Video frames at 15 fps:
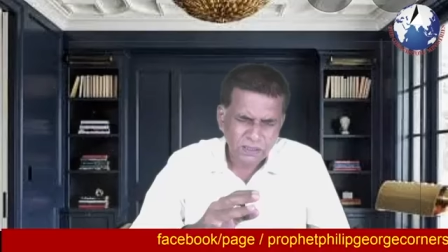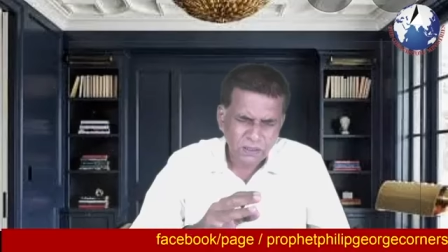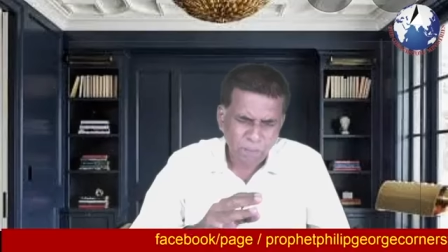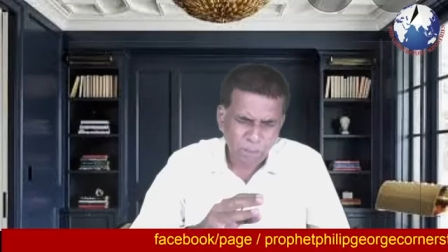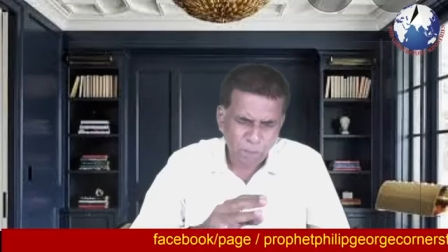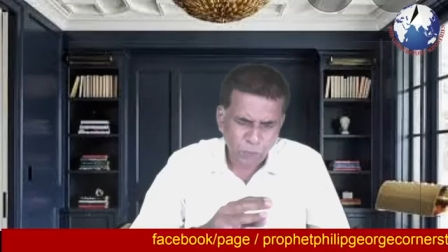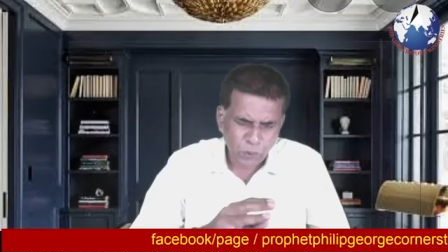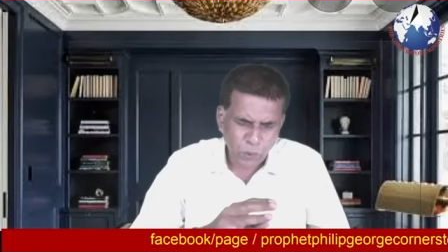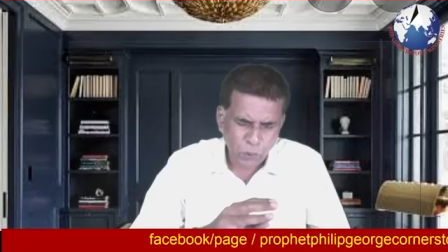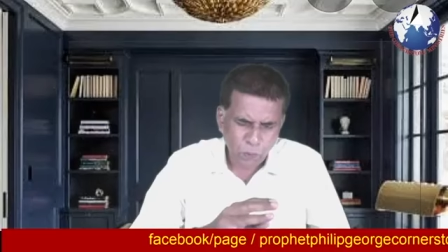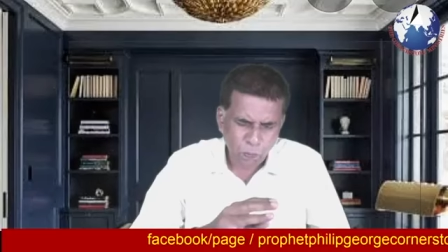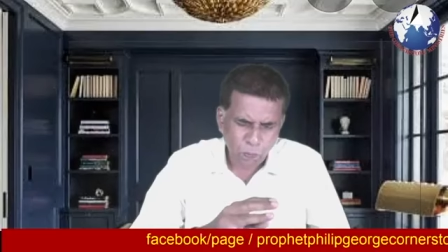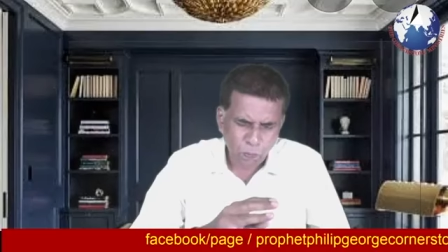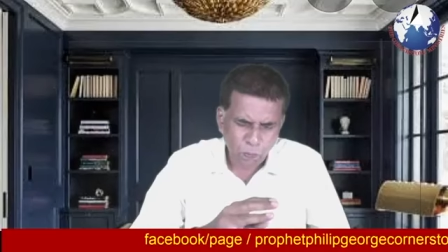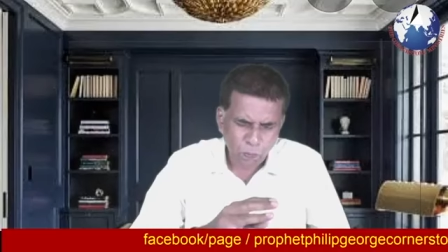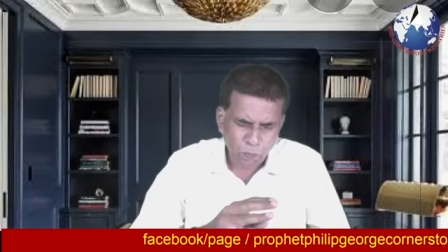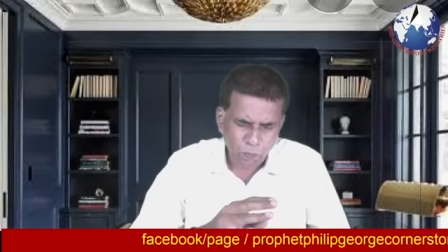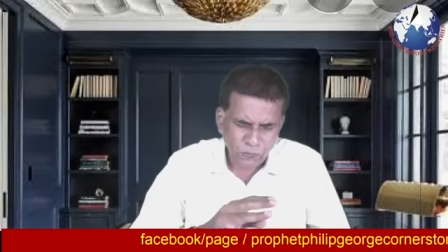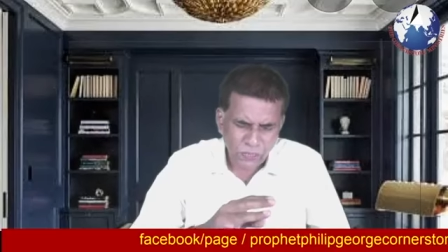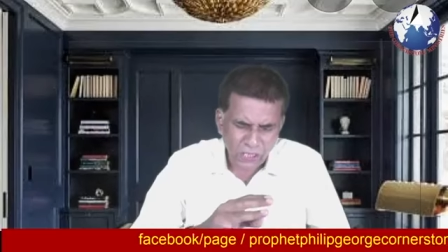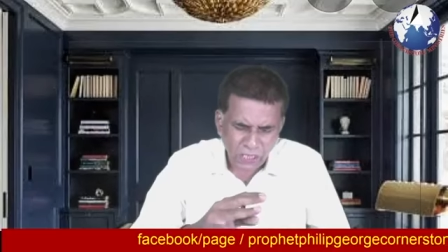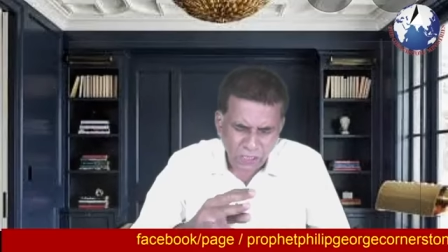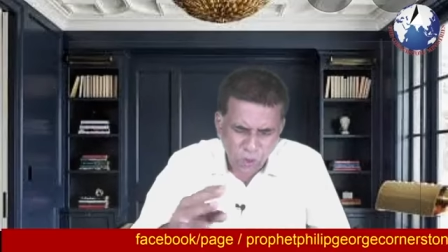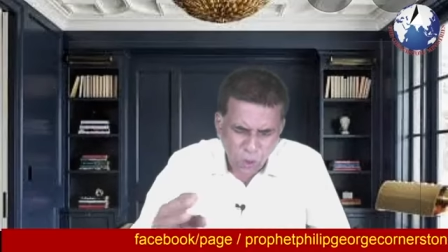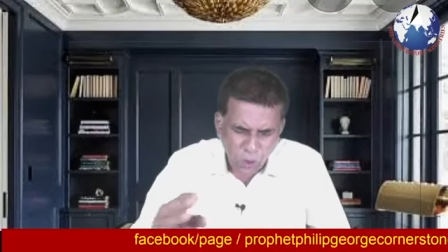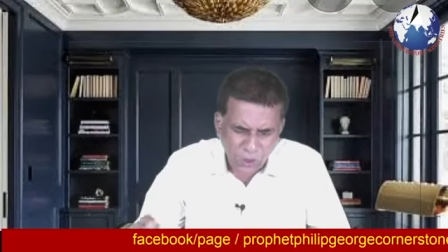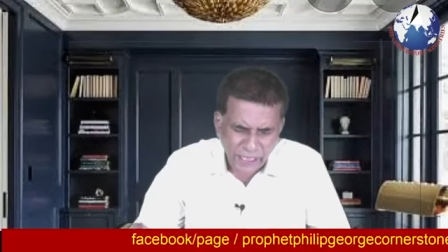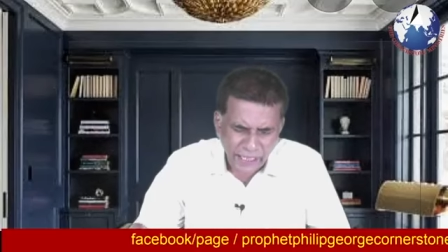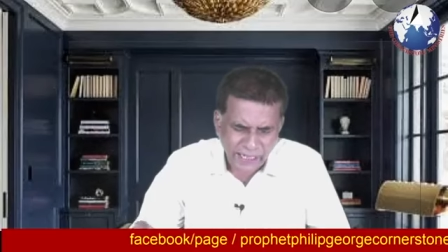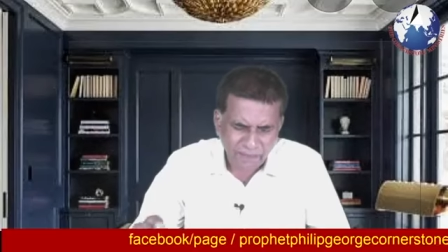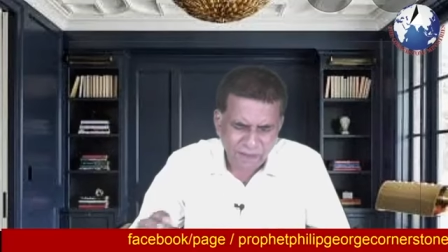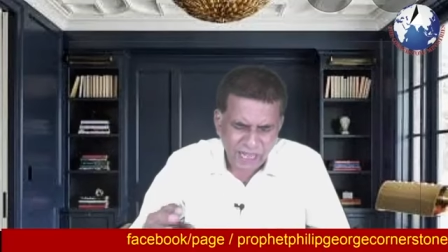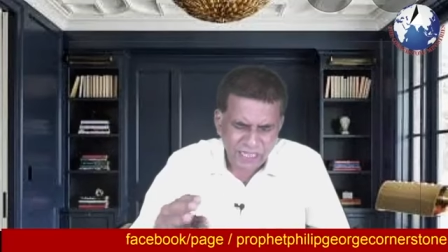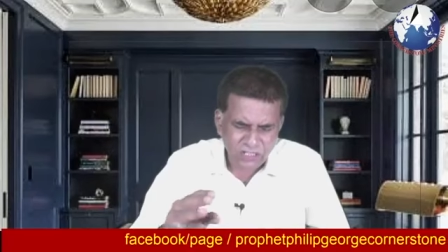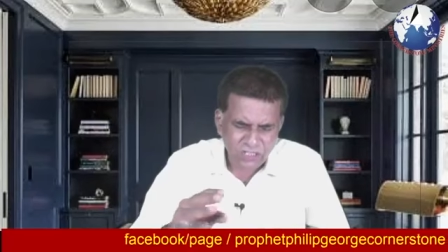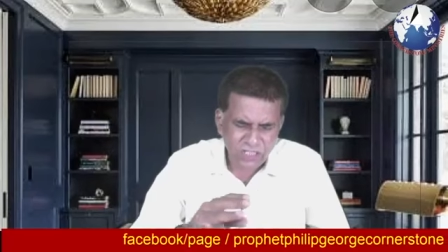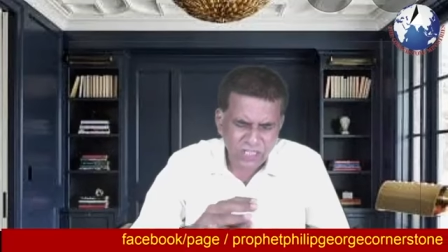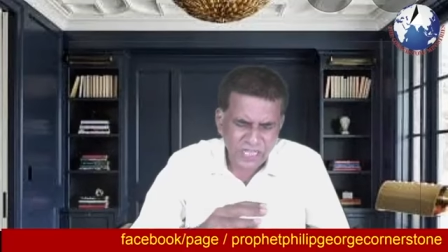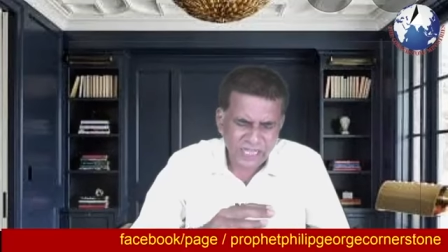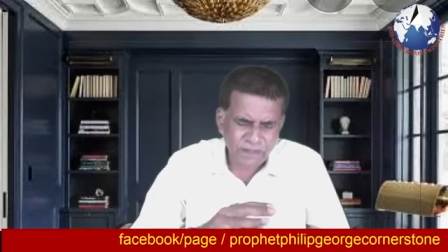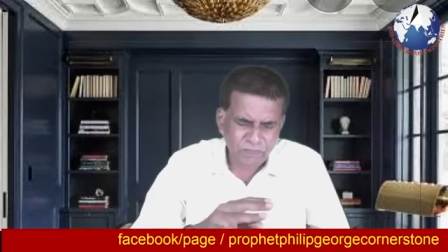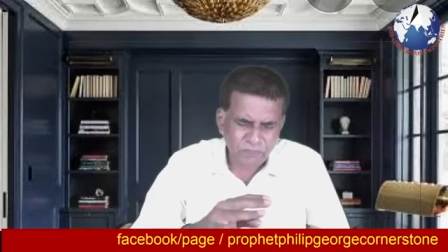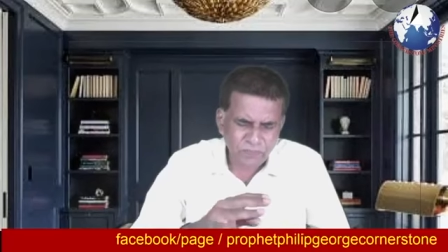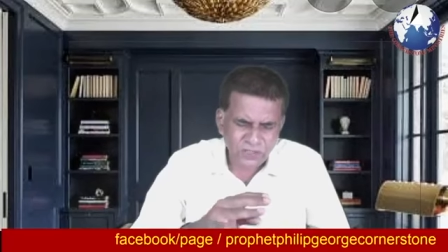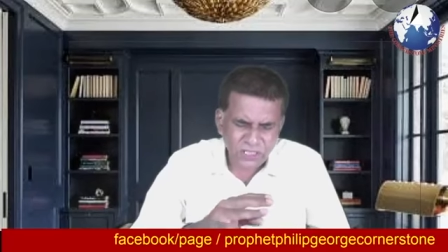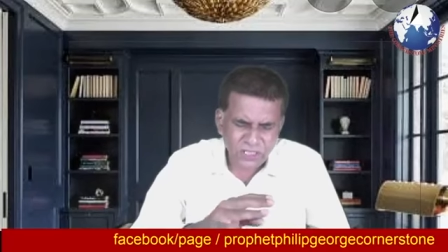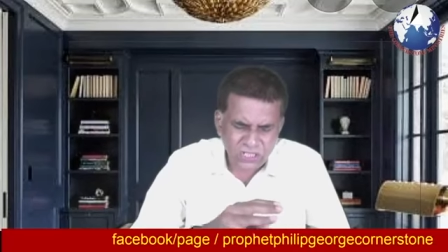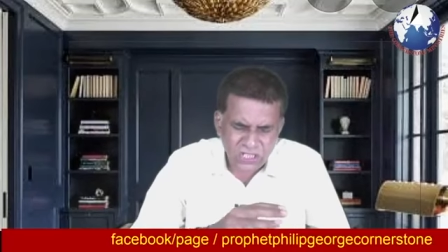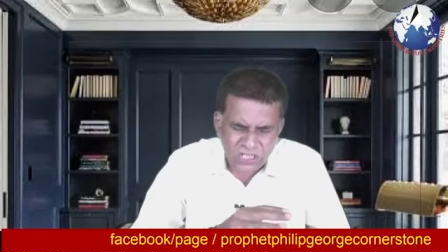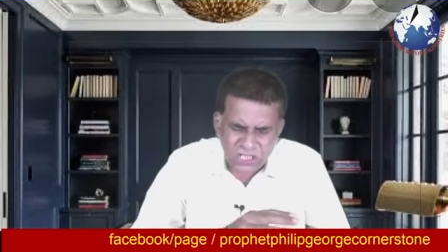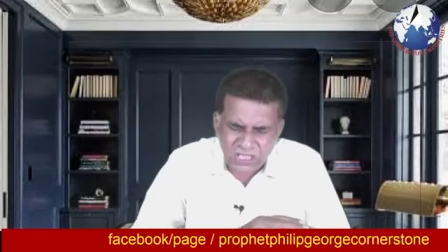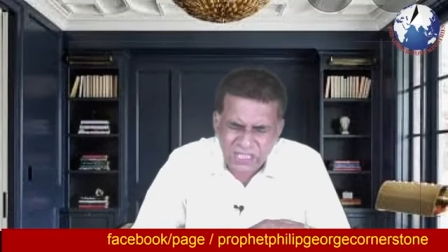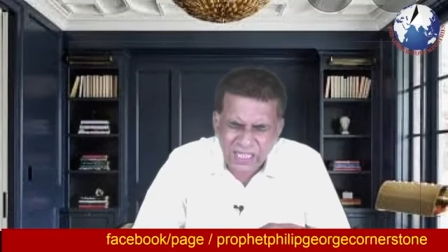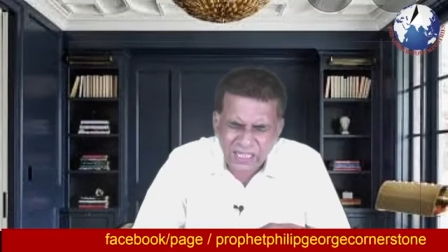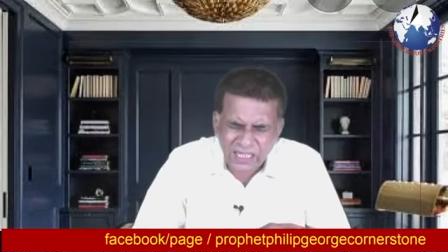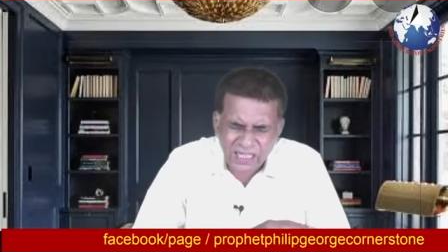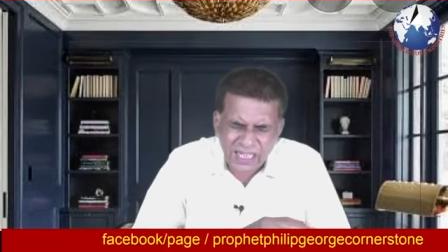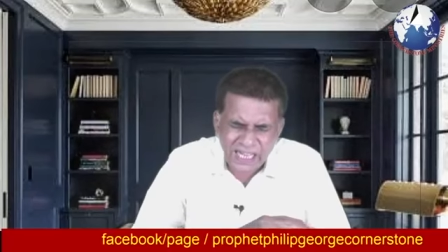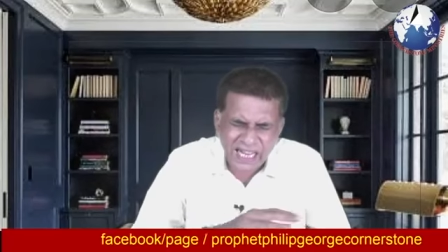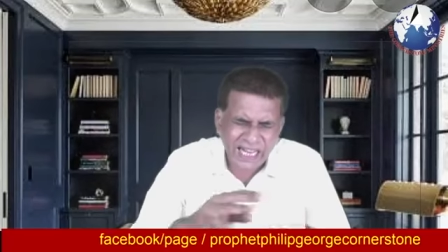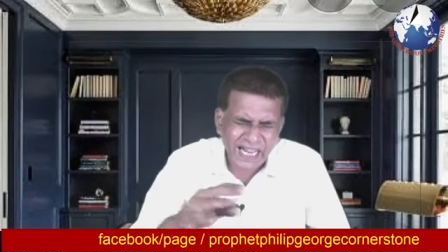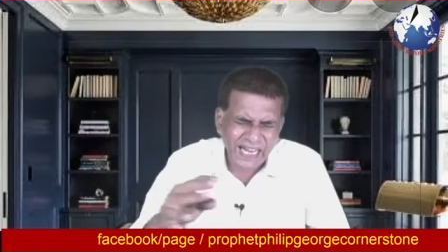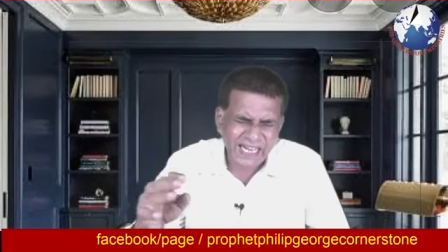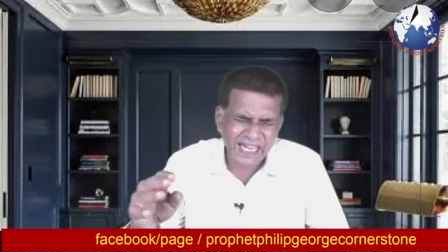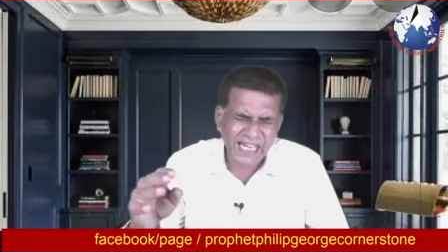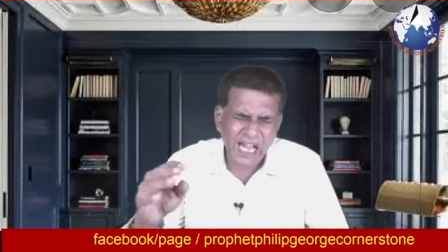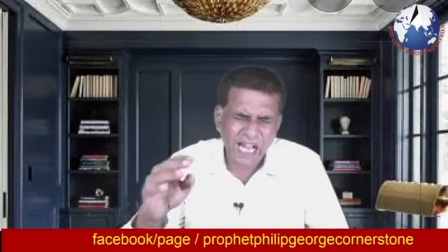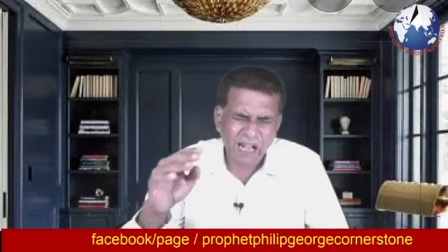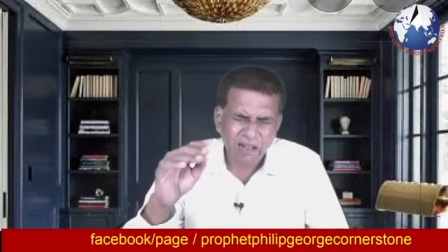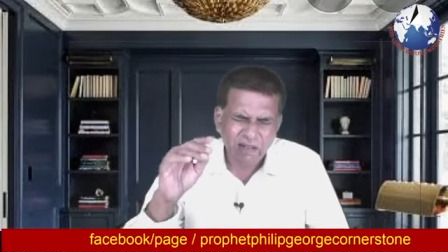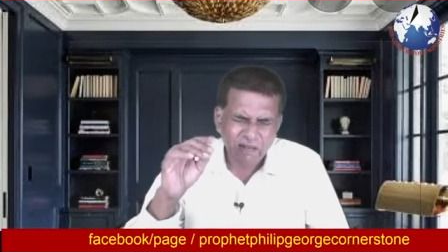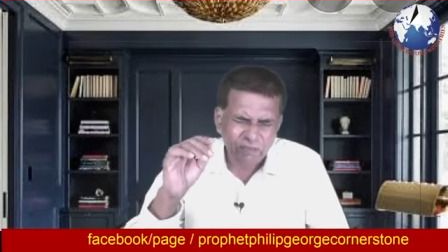Mm, the glory. I see mm, Sister Kania.